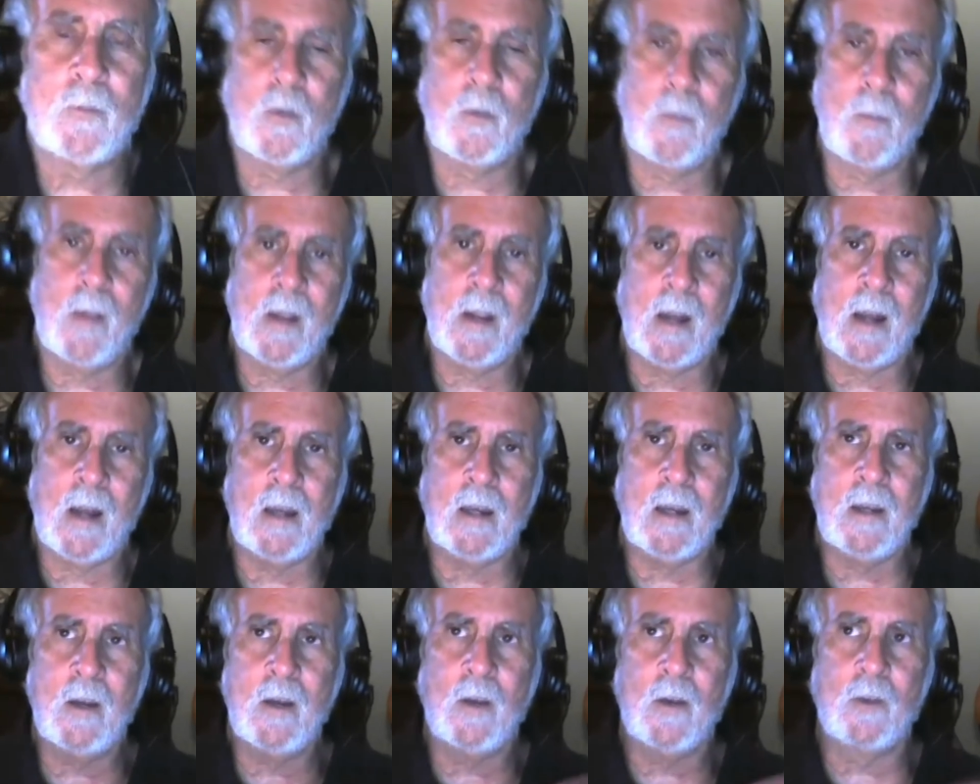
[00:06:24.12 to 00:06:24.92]
to me, and I
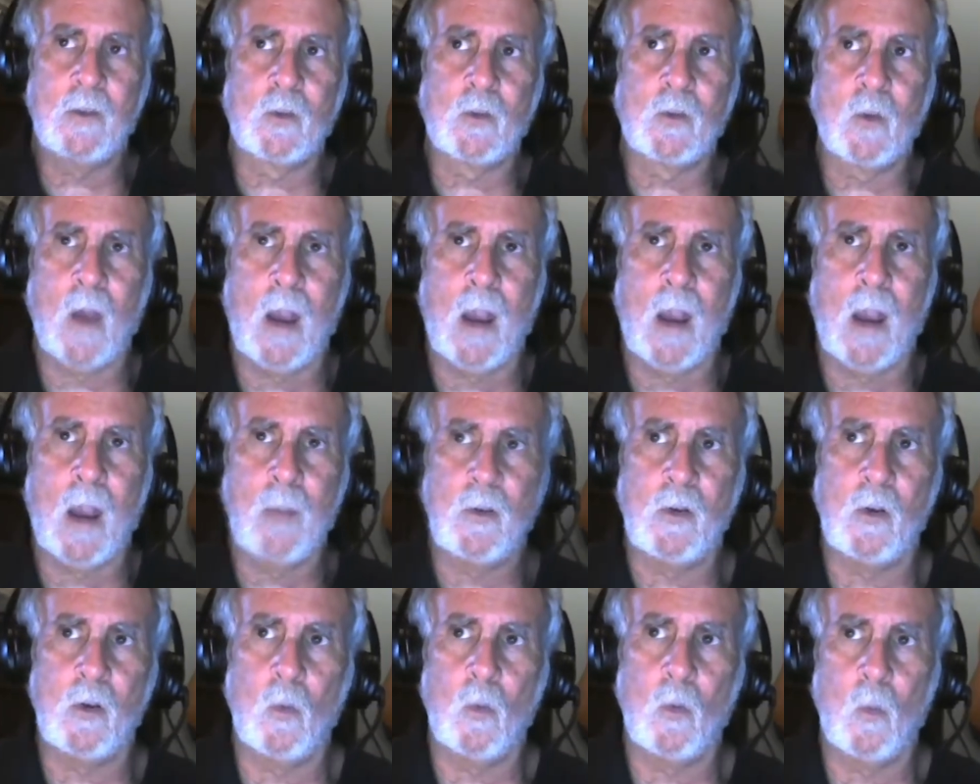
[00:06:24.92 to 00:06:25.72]
need to describe
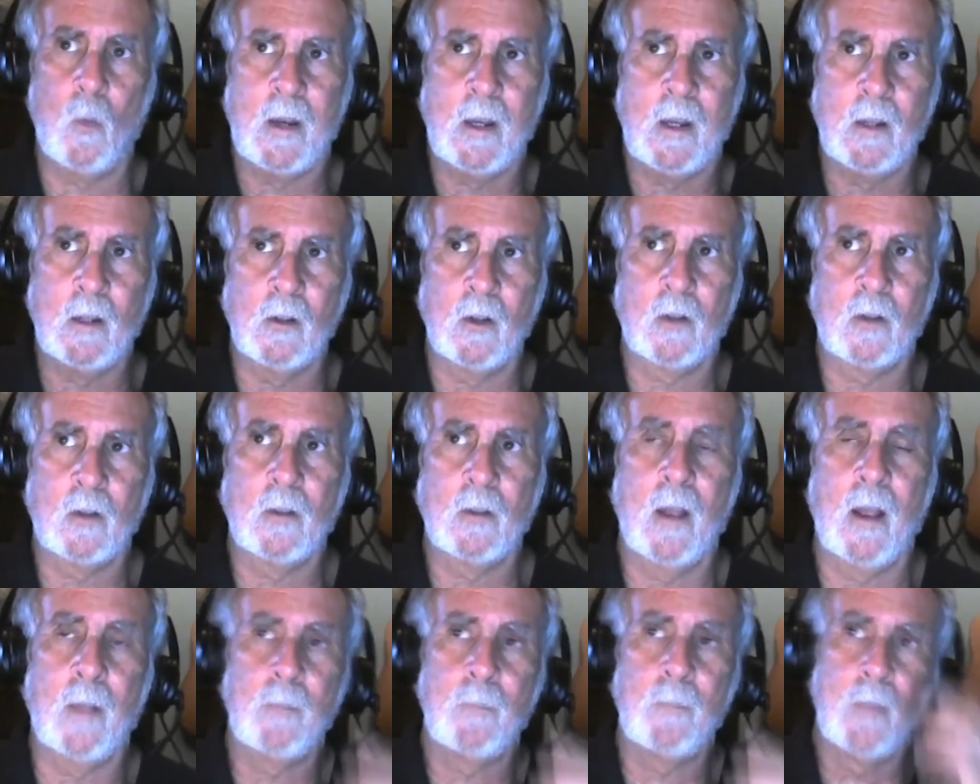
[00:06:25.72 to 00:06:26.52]
to you what he looked
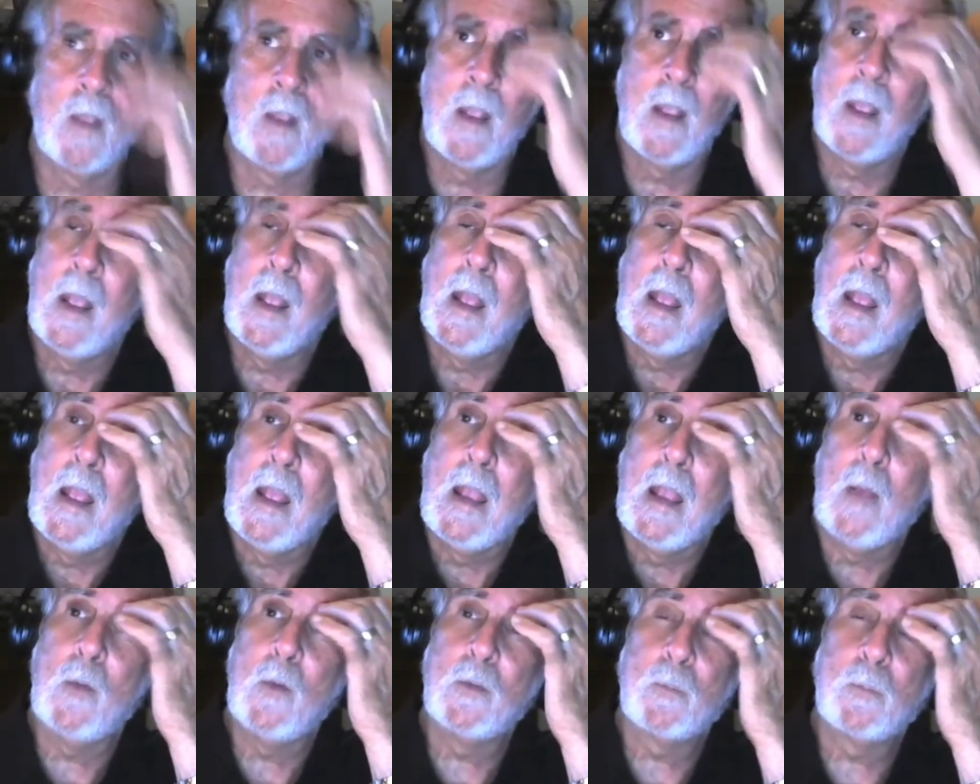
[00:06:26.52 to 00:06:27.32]
like.
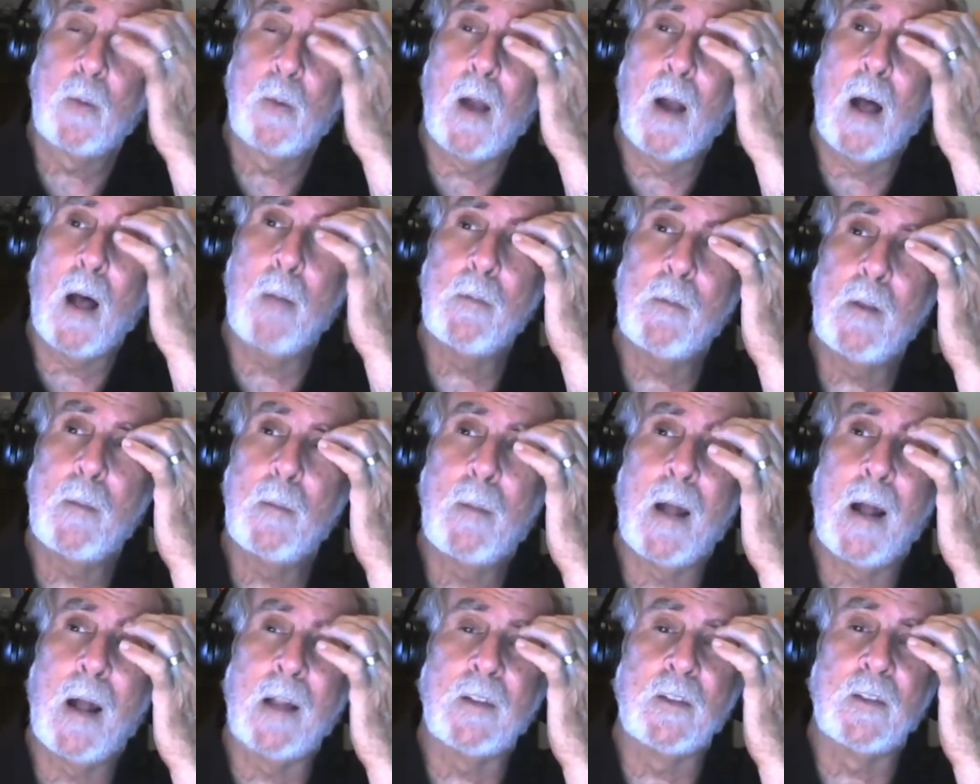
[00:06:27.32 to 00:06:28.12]
He was probably
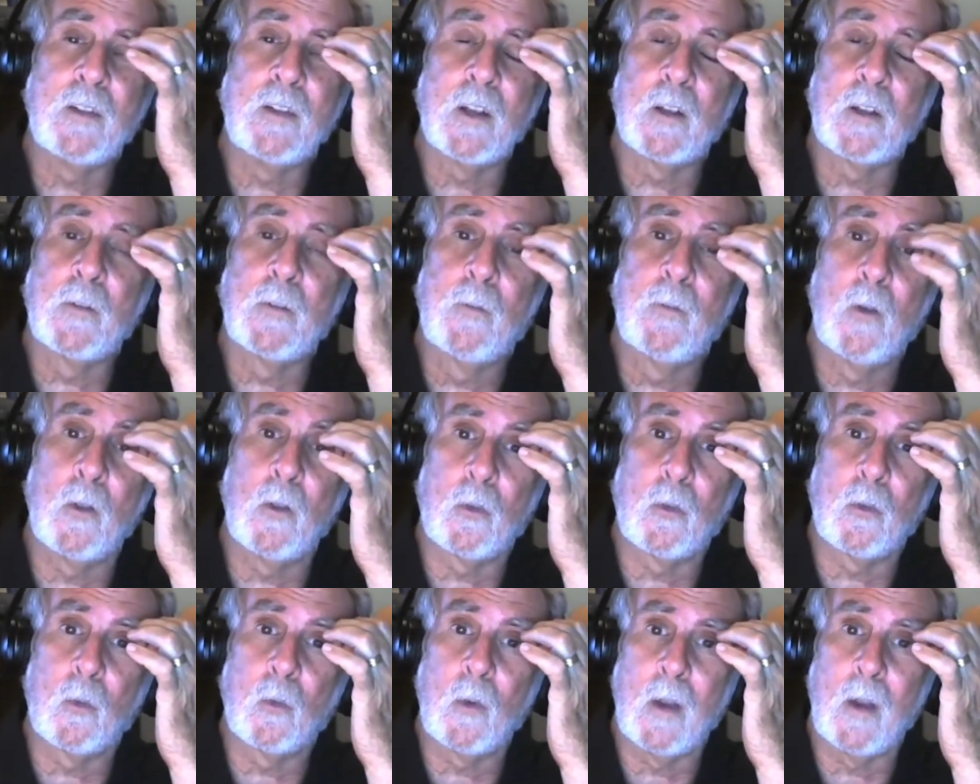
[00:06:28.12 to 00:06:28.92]
about six foot
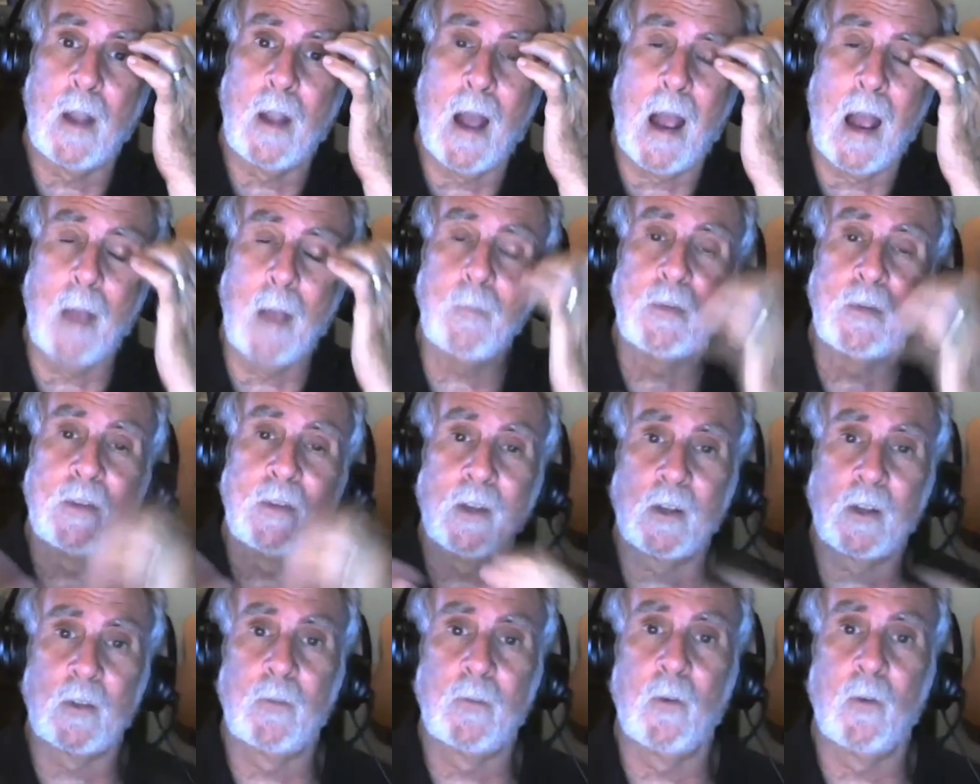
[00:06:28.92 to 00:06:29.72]
three. I'm
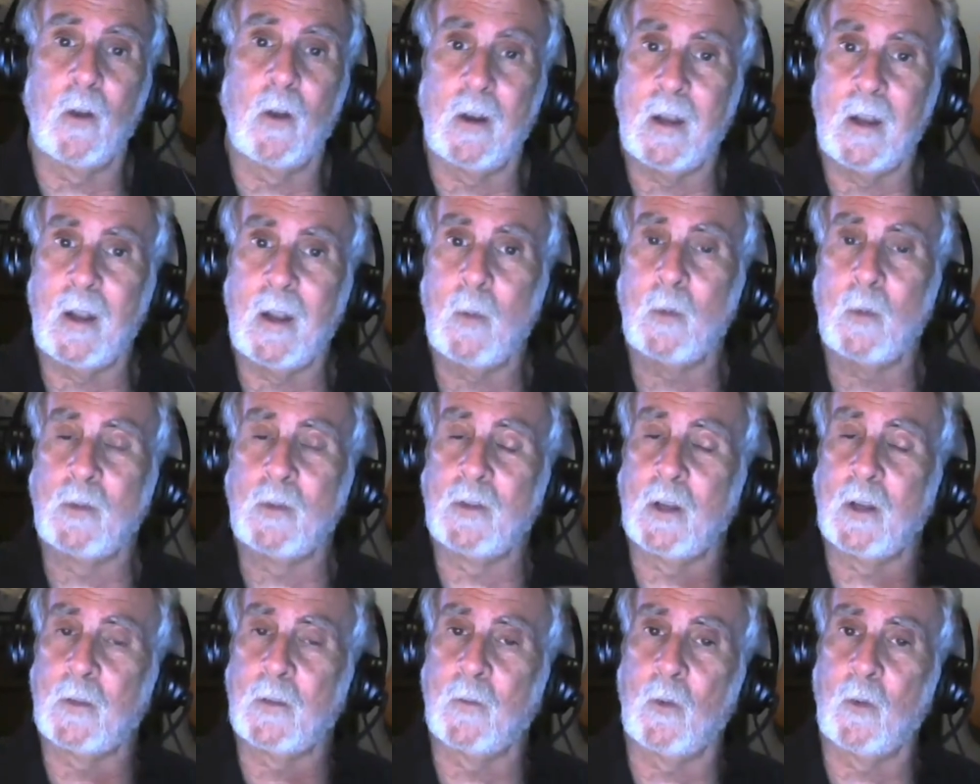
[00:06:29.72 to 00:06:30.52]
six foot. He was
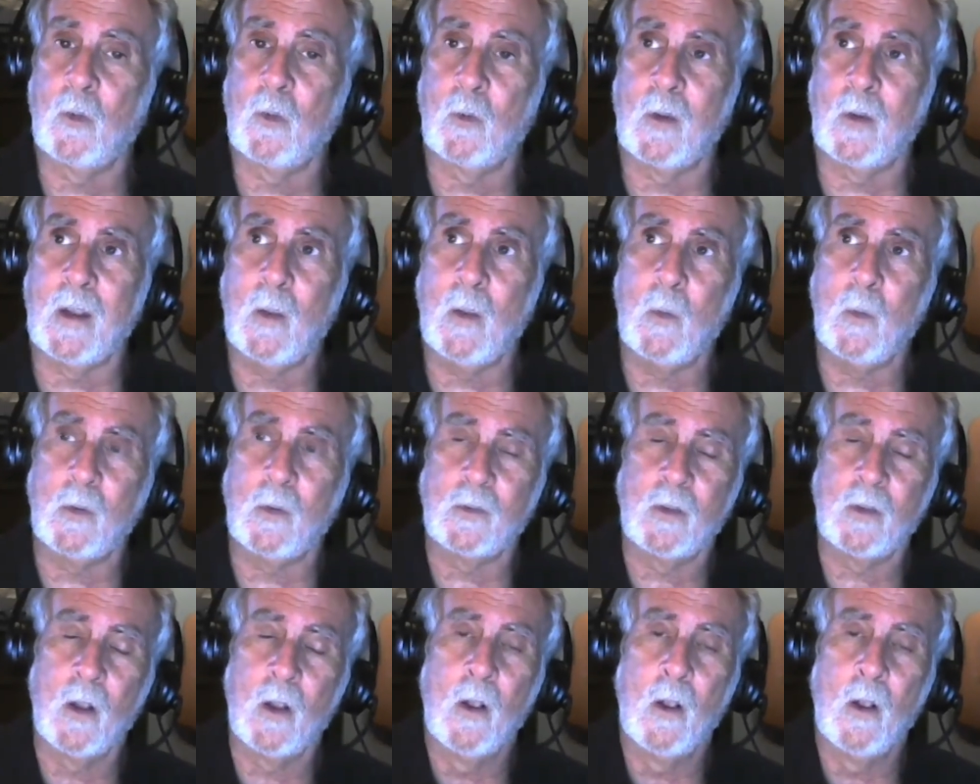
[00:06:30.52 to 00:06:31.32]
six foot three. He
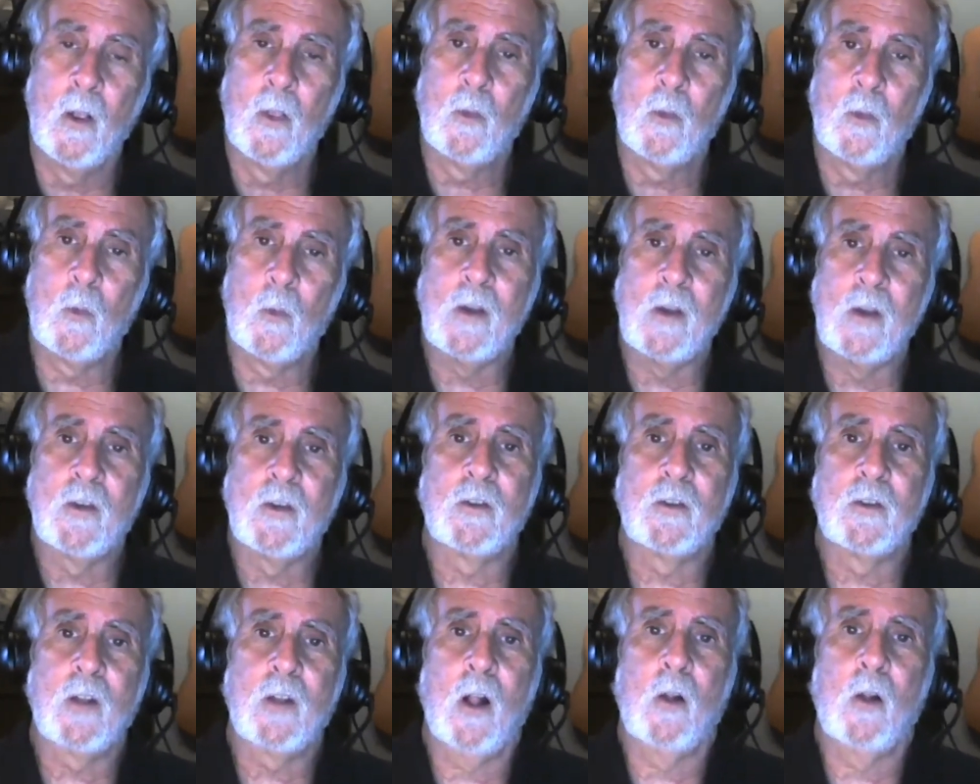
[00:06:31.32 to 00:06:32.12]
was three
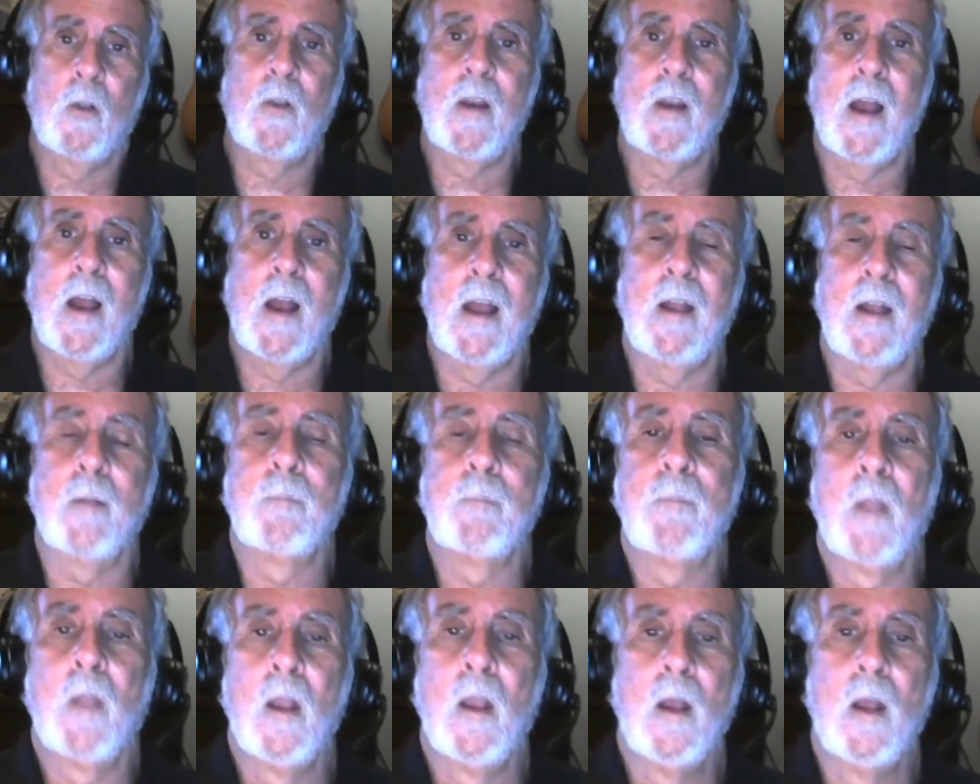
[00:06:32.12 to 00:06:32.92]
inches taller than I am.
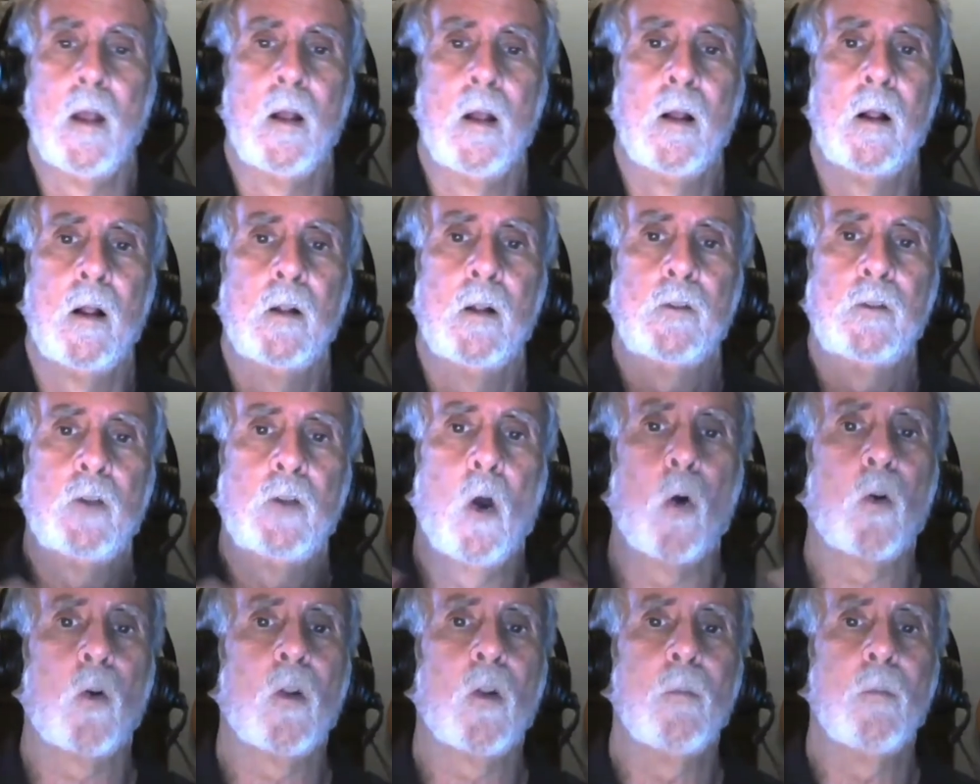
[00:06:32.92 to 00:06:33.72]

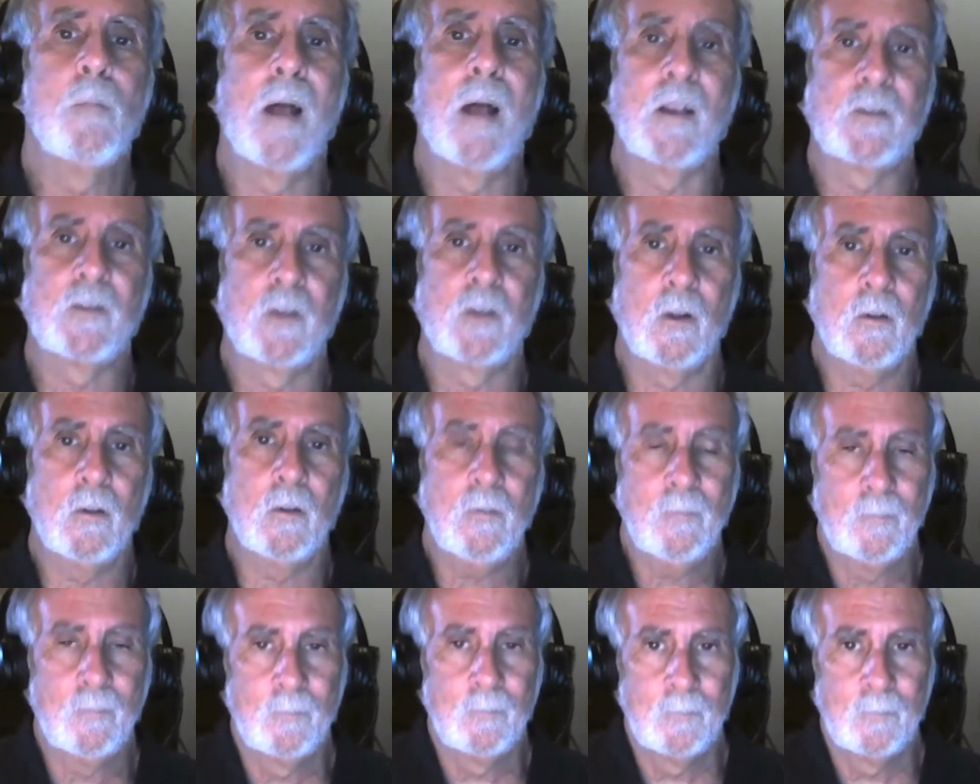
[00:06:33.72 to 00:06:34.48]
Total muscle,